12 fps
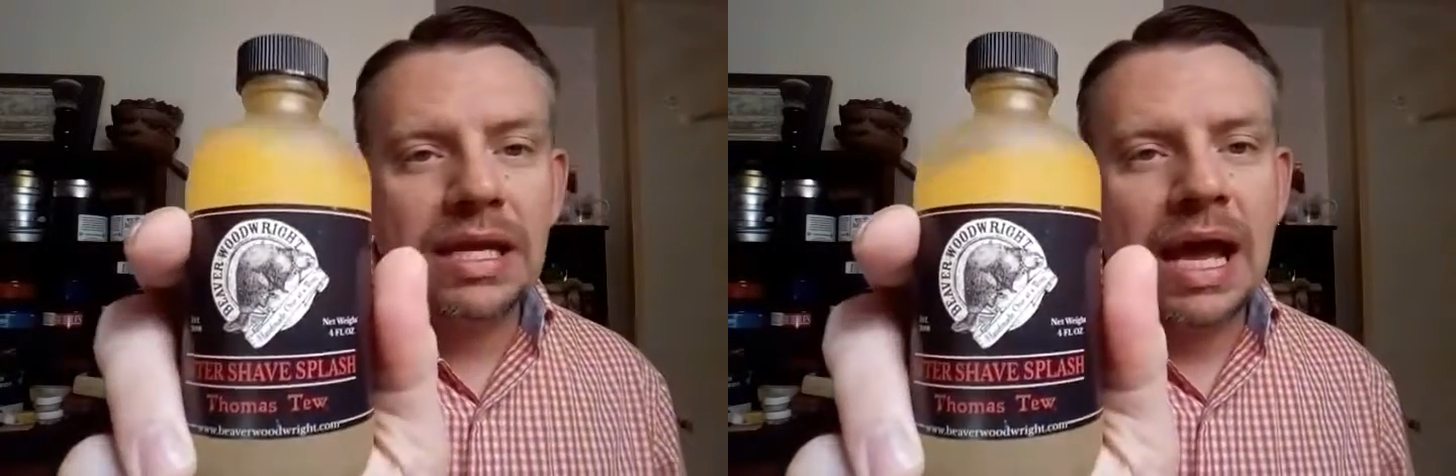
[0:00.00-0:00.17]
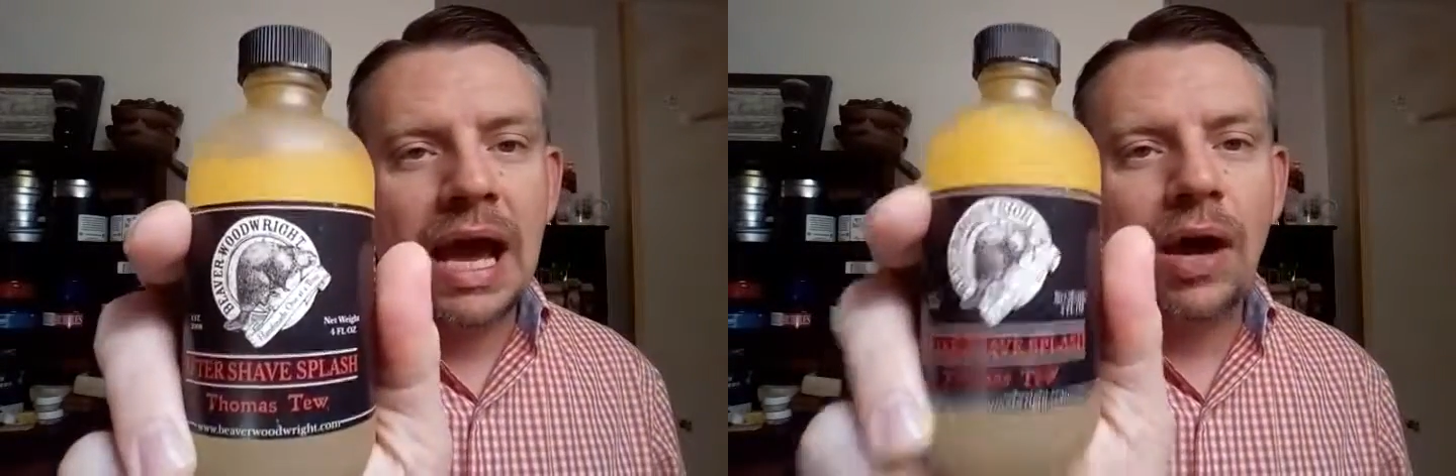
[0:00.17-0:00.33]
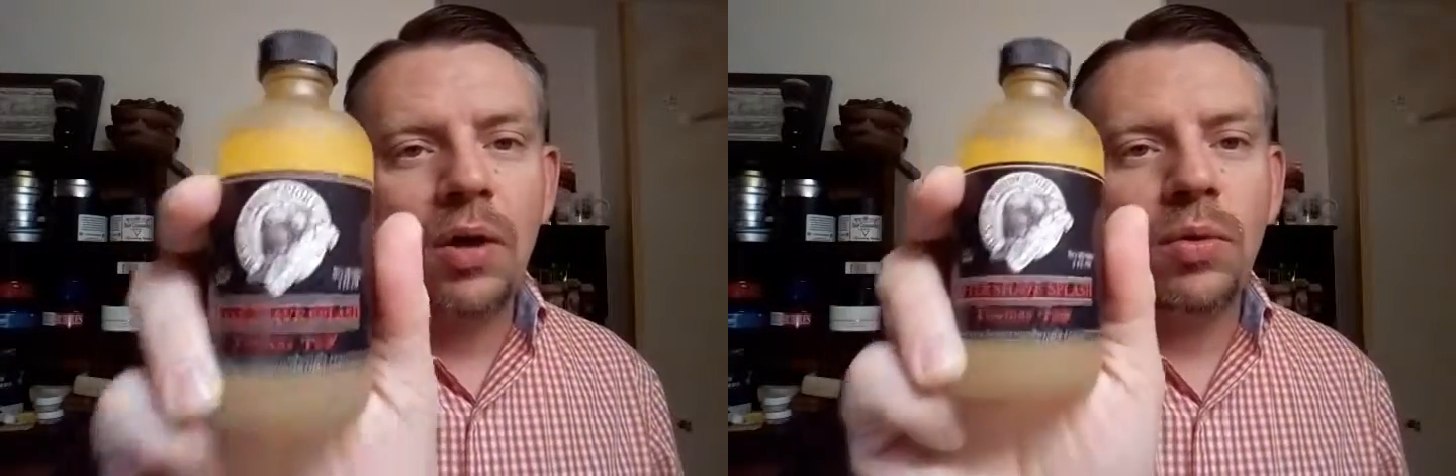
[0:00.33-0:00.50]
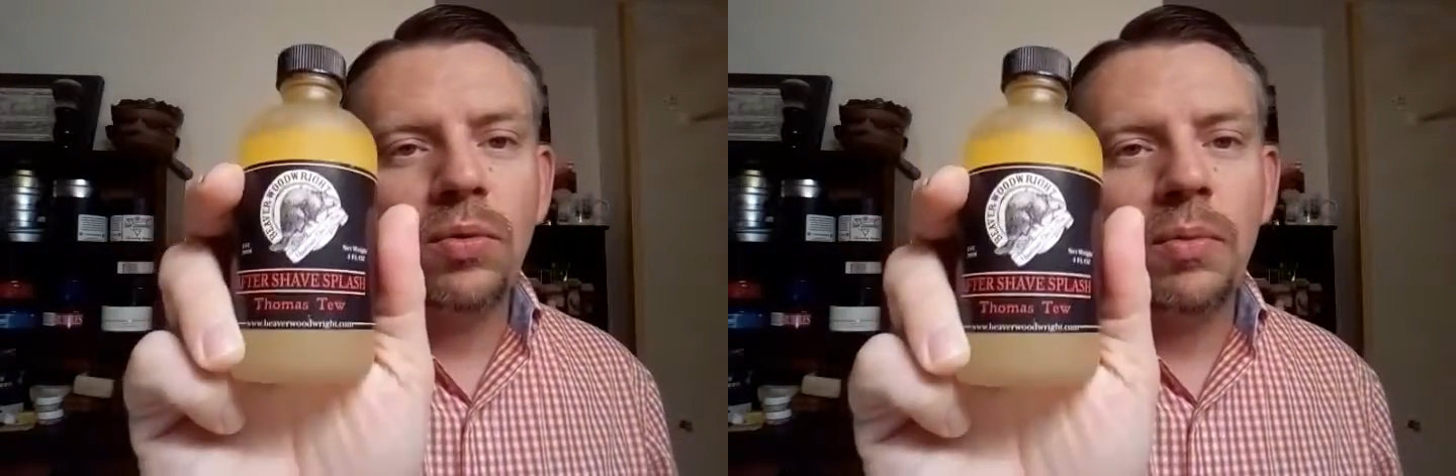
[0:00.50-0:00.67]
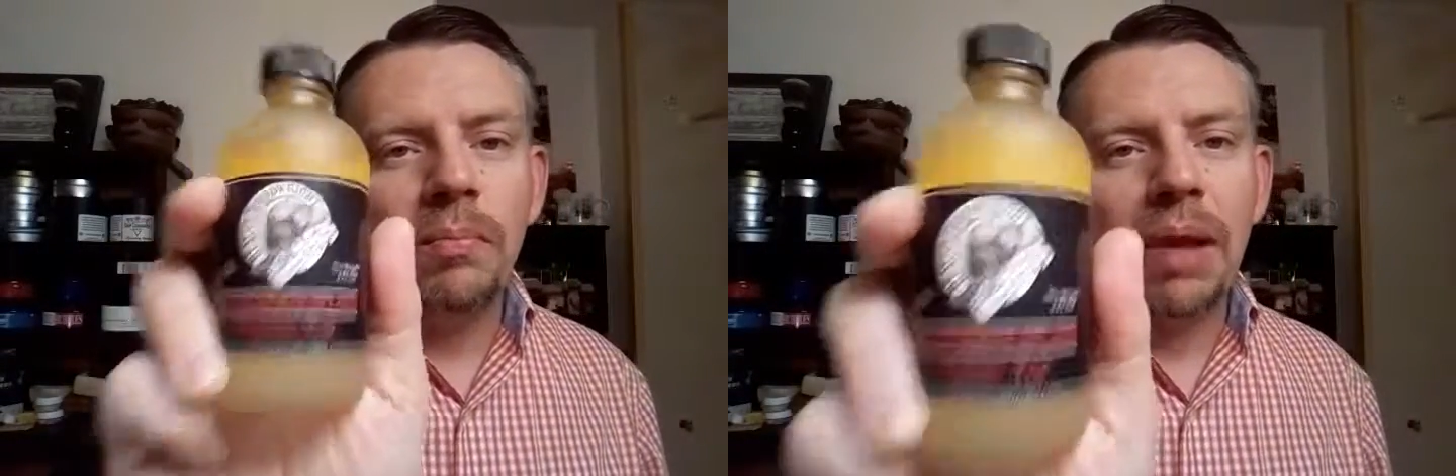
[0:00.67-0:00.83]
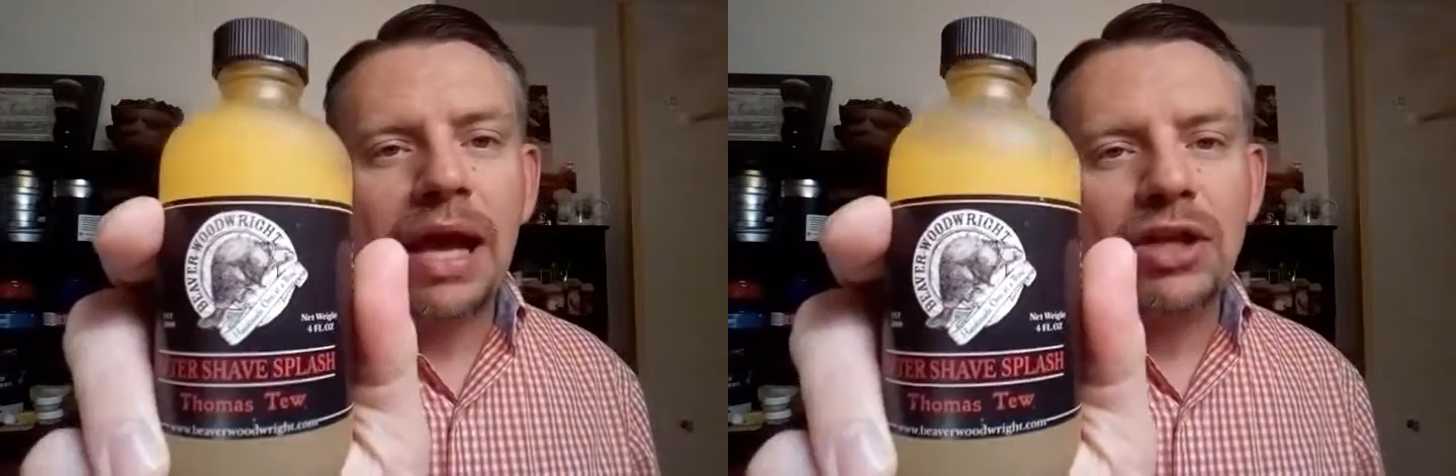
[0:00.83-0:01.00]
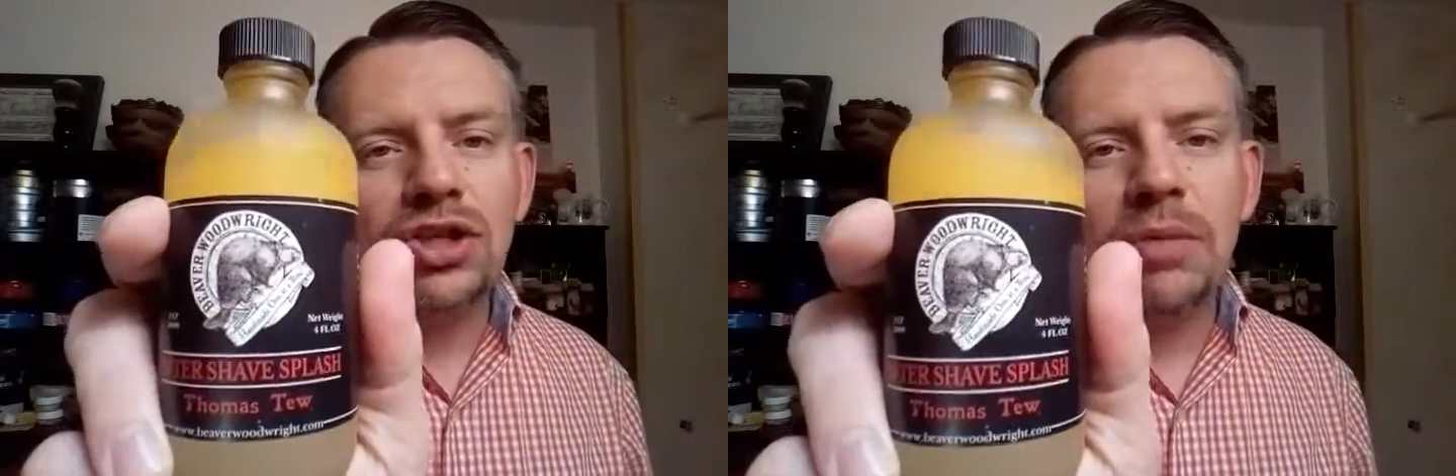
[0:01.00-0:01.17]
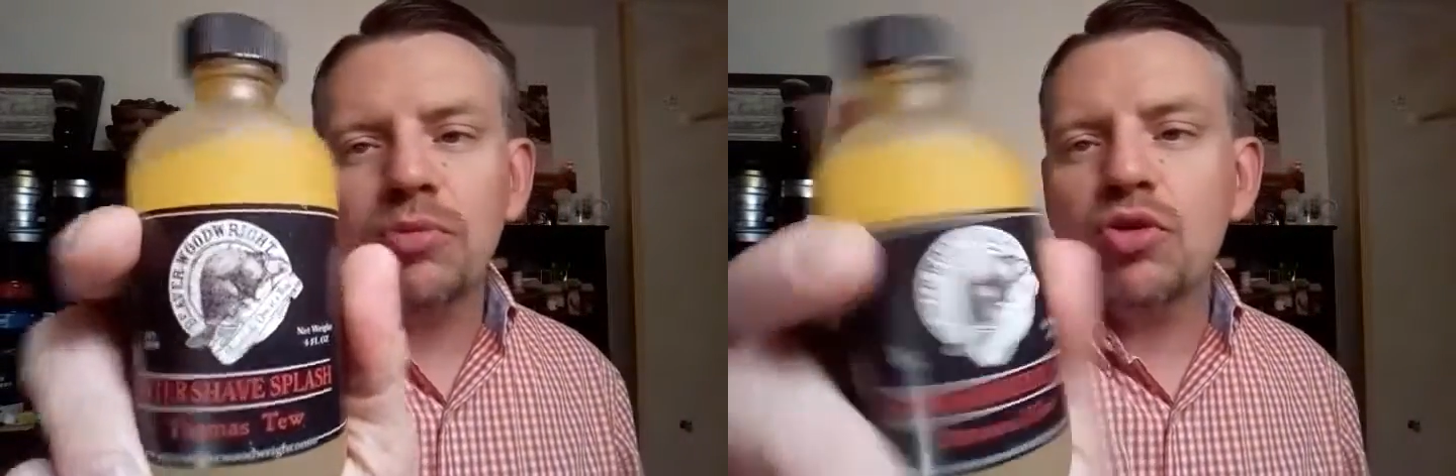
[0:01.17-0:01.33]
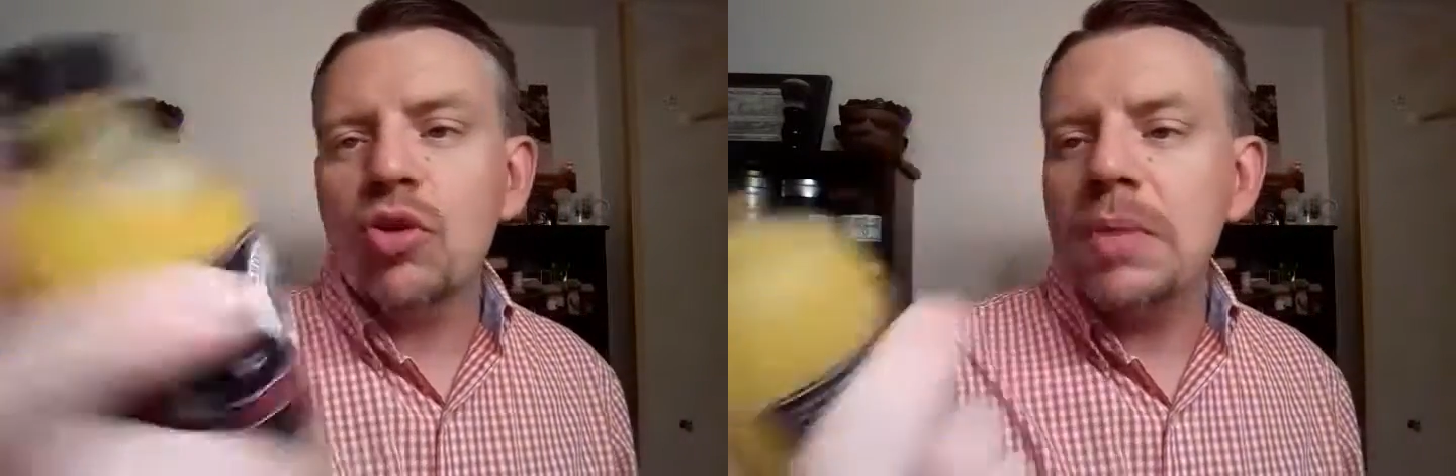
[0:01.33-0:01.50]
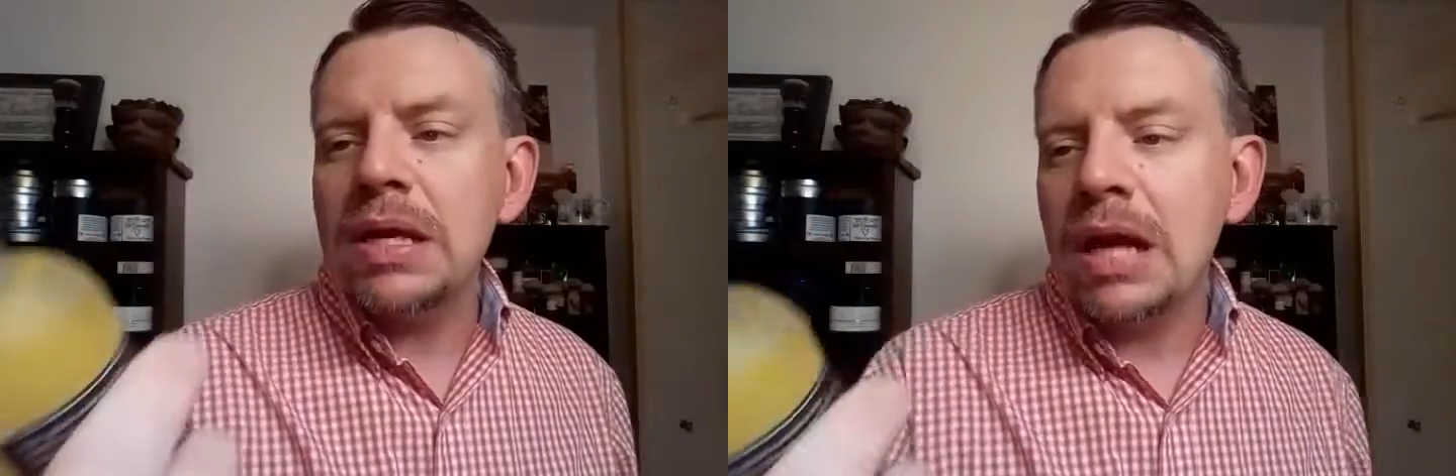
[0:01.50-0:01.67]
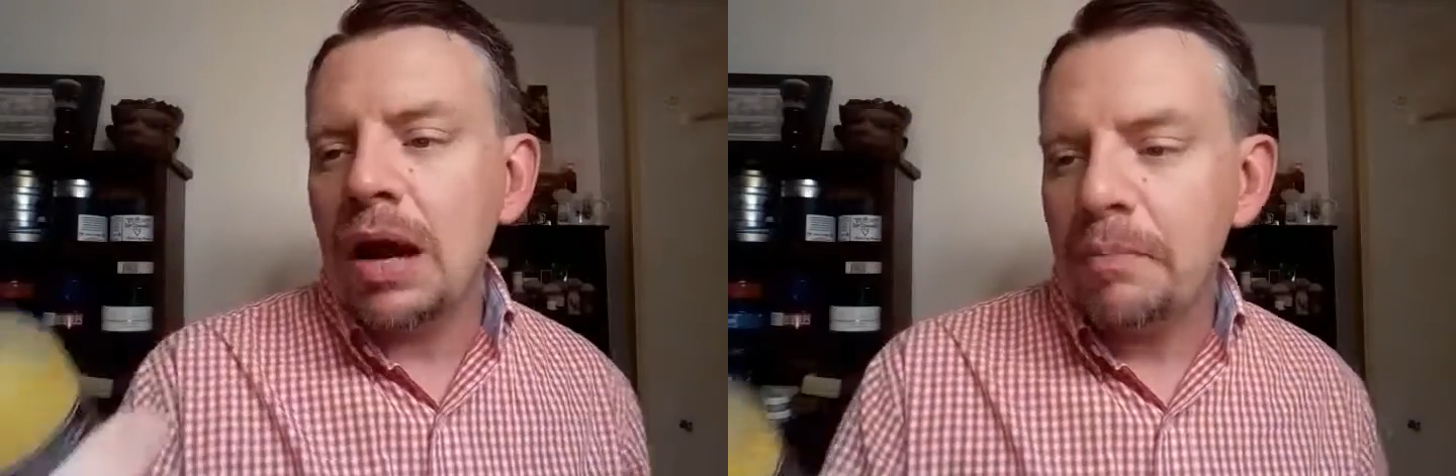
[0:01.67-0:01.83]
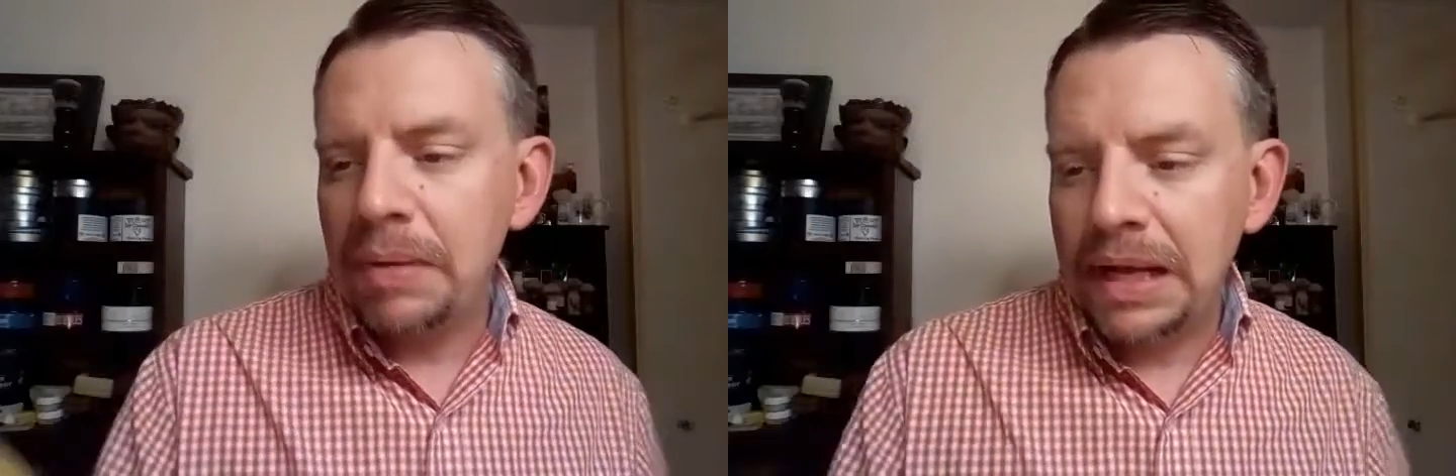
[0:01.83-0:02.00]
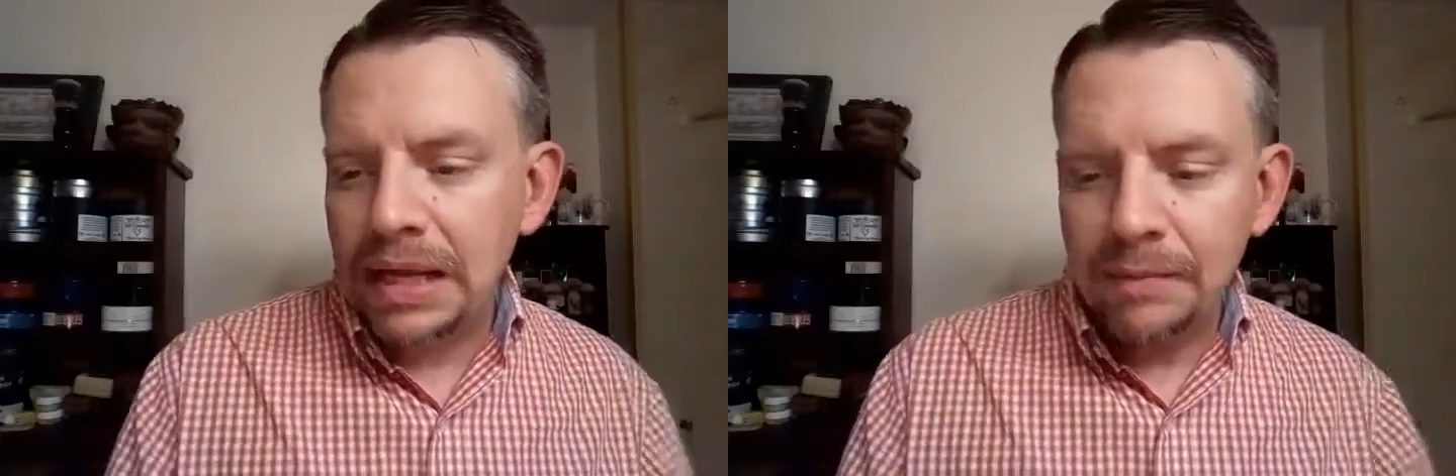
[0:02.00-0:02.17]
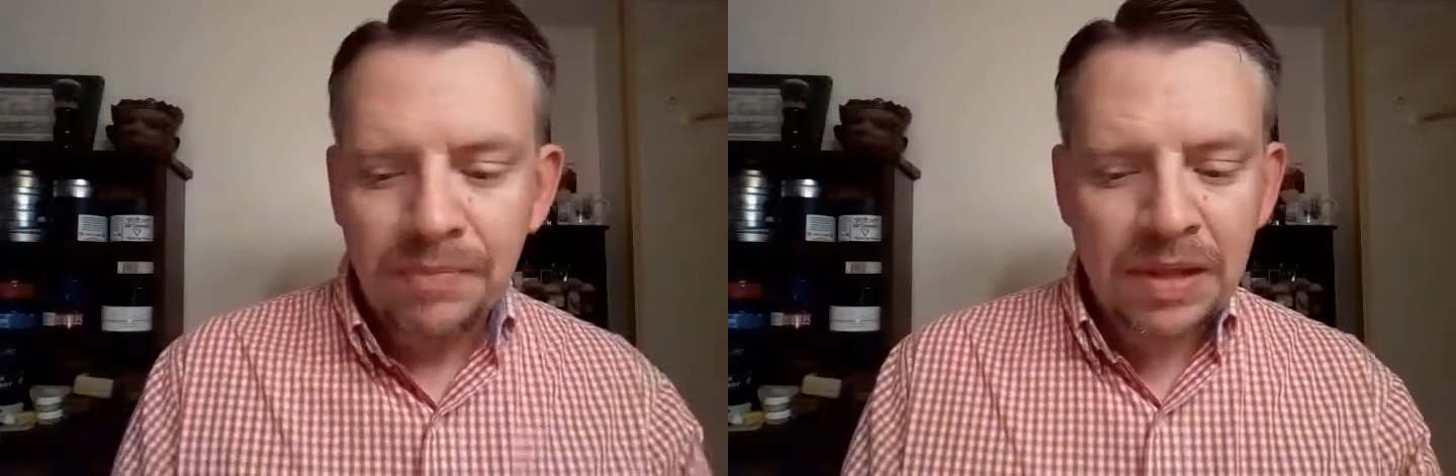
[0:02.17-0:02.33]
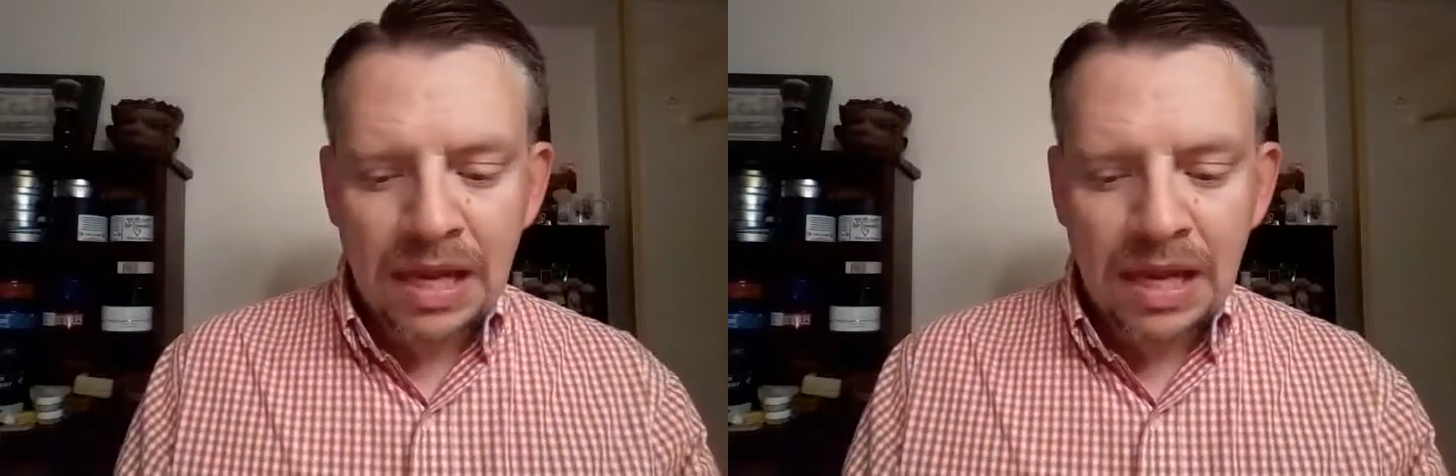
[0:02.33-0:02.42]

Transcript: now Black Ship Grooming Company.